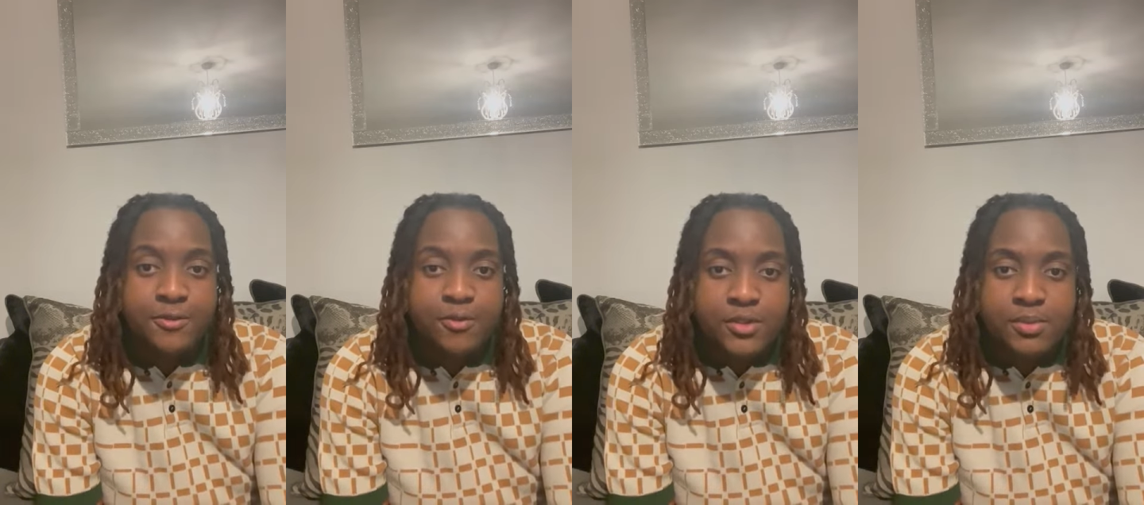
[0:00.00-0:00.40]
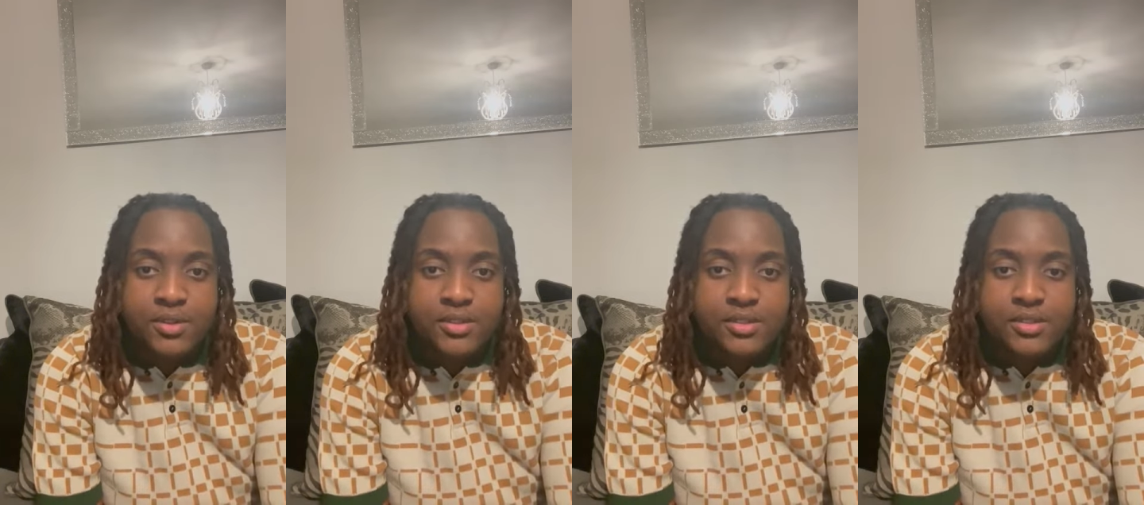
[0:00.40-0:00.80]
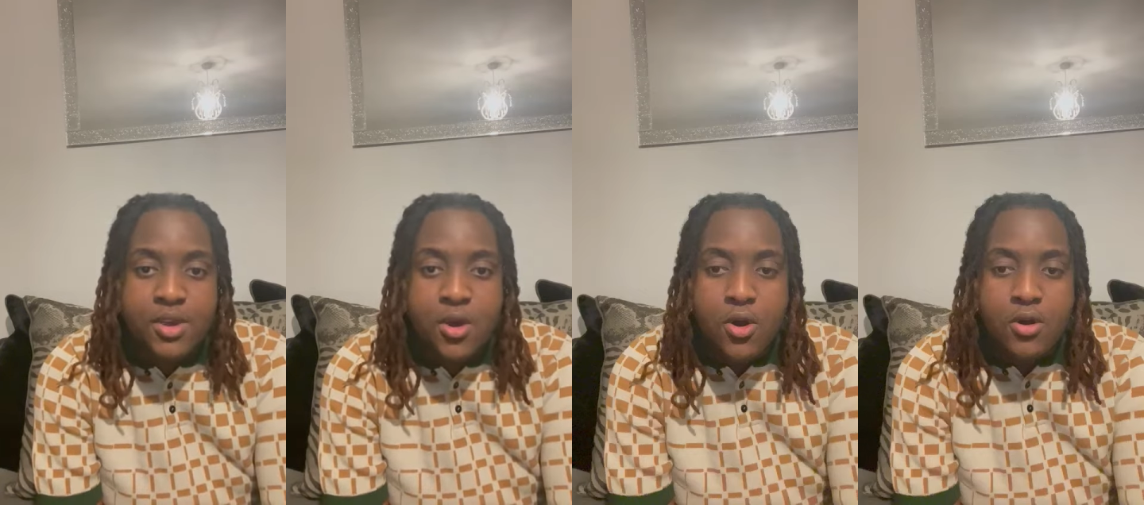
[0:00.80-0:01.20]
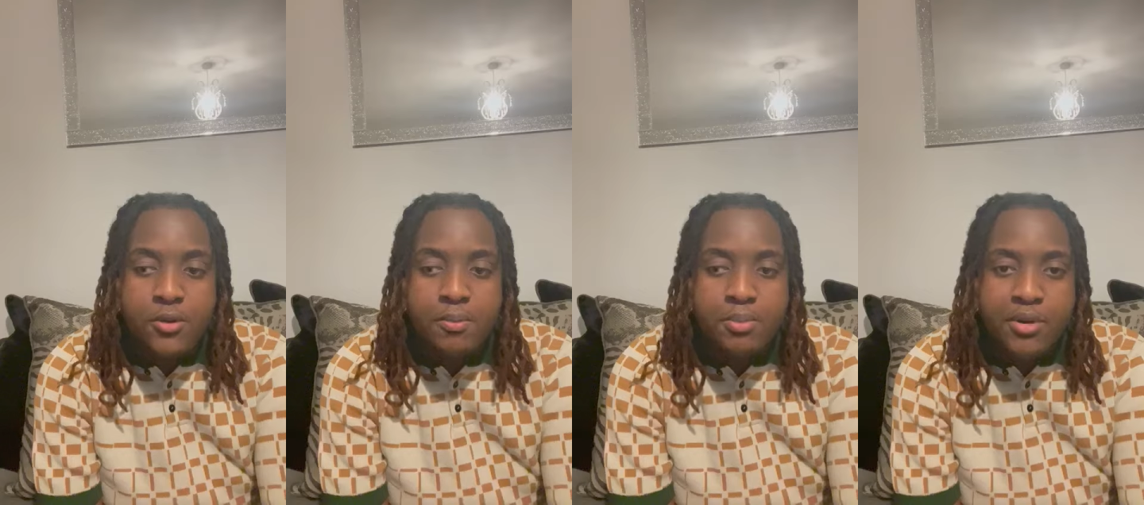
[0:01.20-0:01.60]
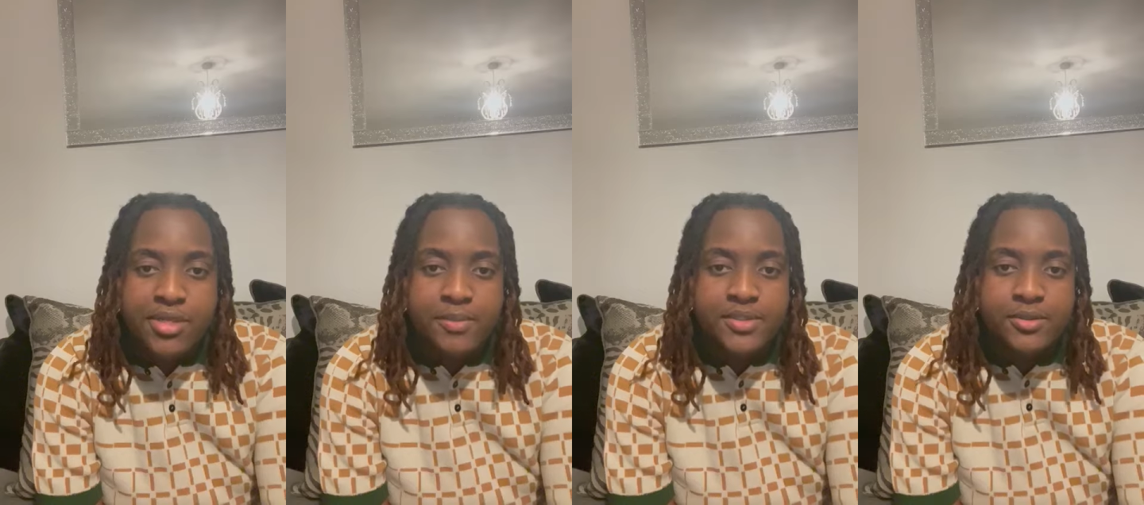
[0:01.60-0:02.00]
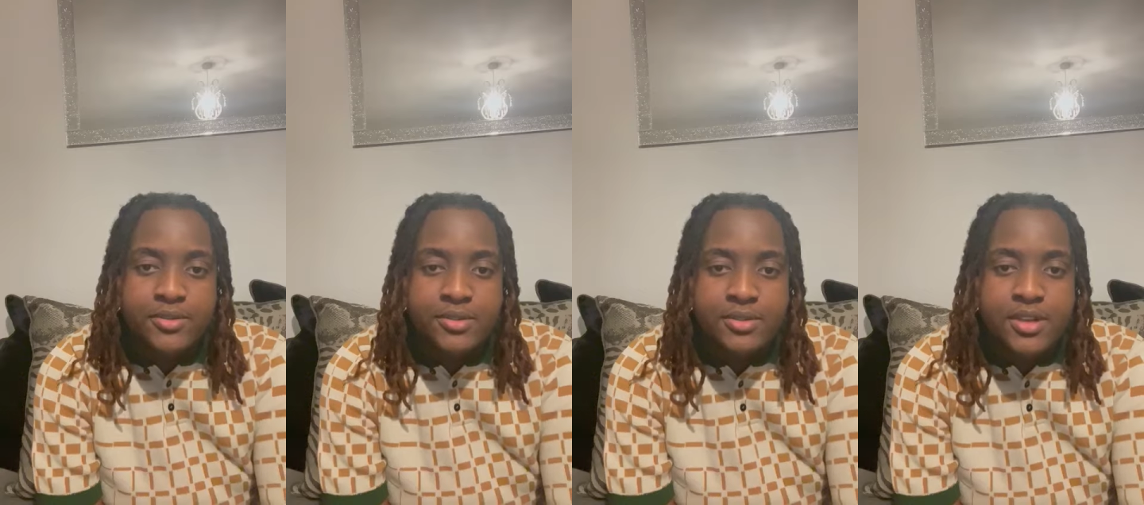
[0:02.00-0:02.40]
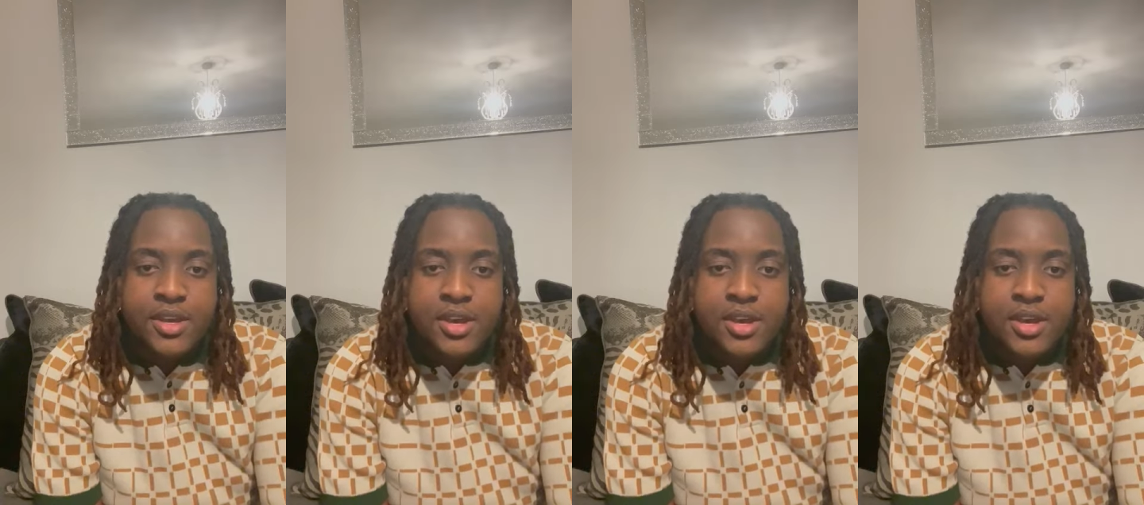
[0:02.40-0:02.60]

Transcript: response on both episodes